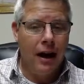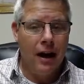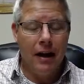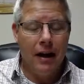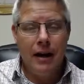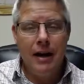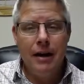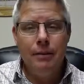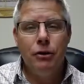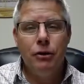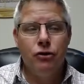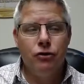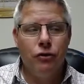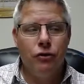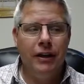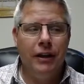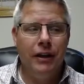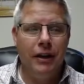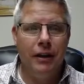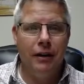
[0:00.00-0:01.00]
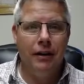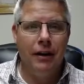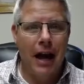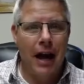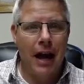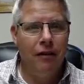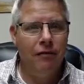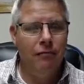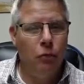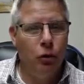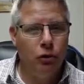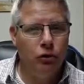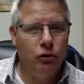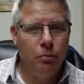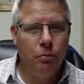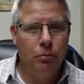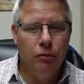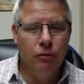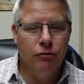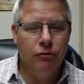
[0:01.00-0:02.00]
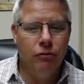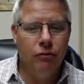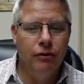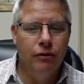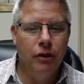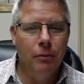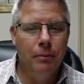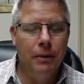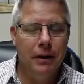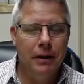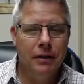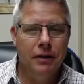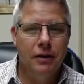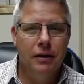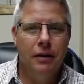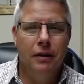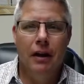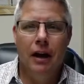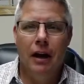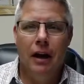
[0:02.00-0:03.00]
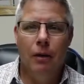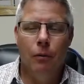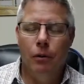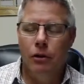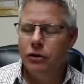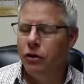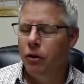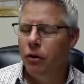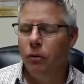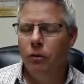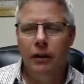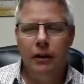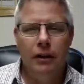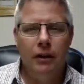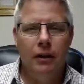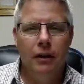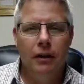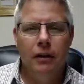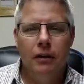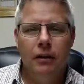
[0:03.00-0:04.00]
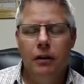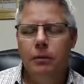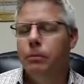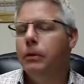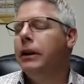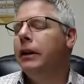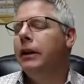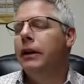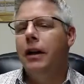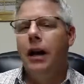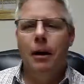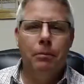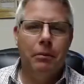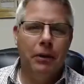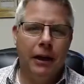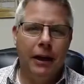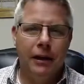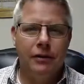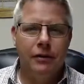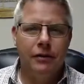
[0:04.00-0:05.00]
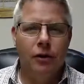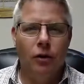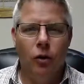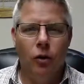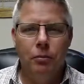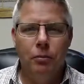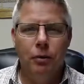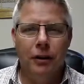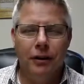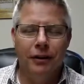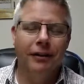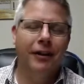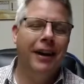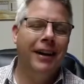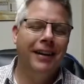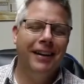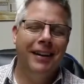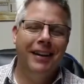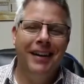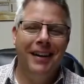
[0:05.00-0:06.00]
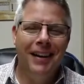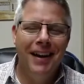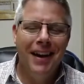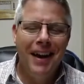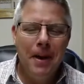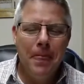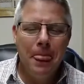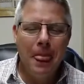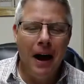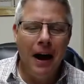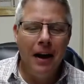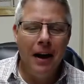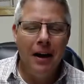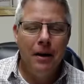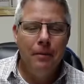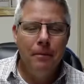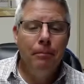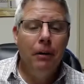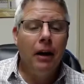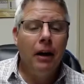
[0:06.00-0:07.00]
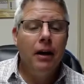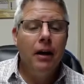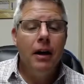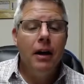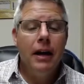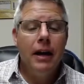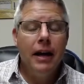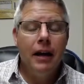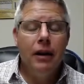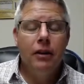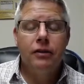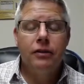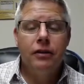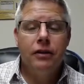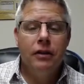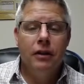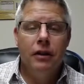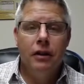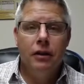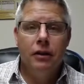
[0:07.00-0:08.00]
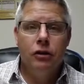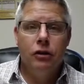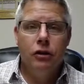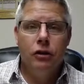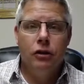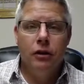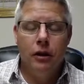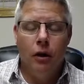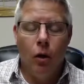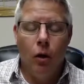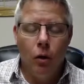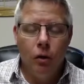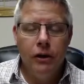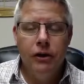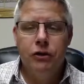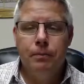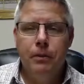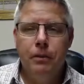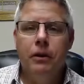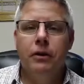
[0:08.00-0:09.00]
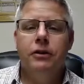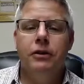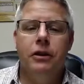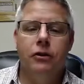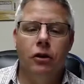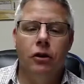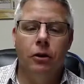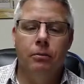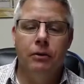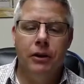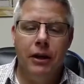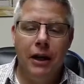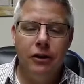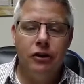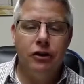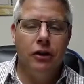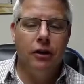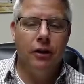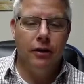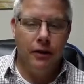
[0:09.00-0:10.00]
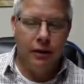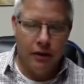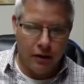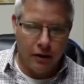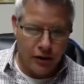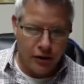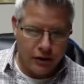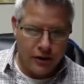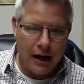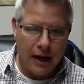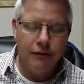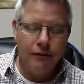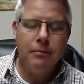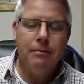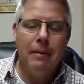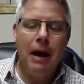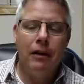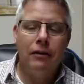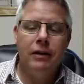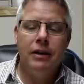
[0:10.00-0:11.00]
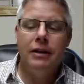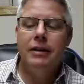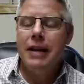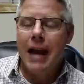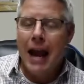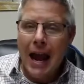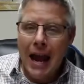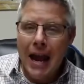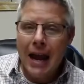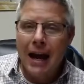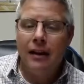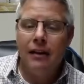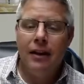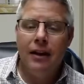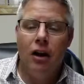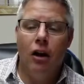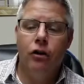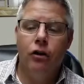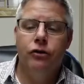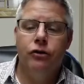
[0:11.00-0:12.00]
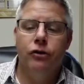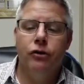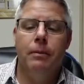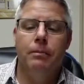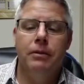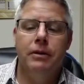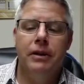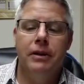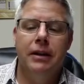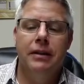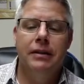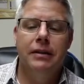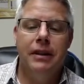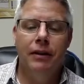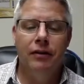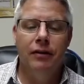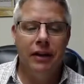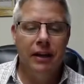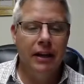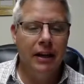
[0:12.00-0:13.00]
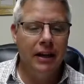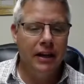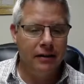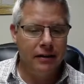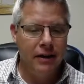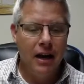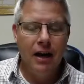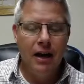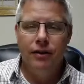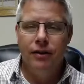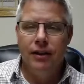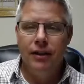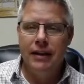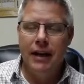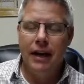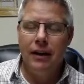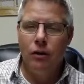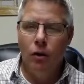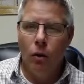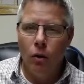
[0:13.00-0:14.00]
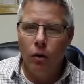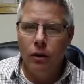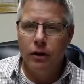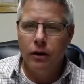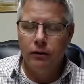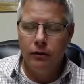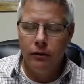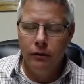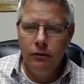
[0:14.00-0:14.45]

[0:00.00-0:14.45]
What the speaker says: imagery can have multiple fulfillments, which only completely complicates the whole book, right? But here's the Holy Spirit's interpretation. There's seven mountains, and they also represent seven kings. The ten horns